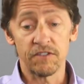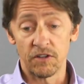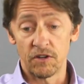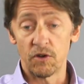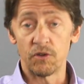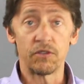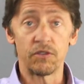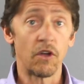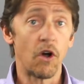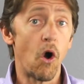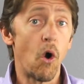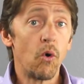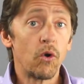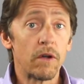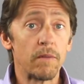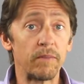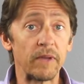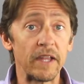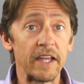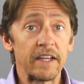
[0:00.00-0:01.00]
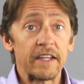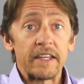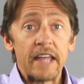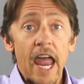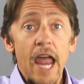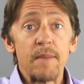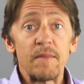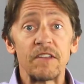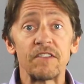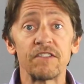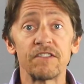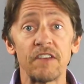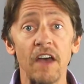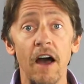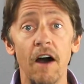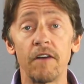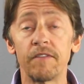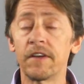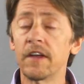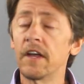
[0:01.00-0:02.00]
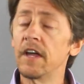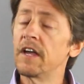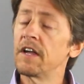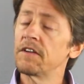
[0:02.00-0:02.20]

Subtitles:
the whole complete game itself,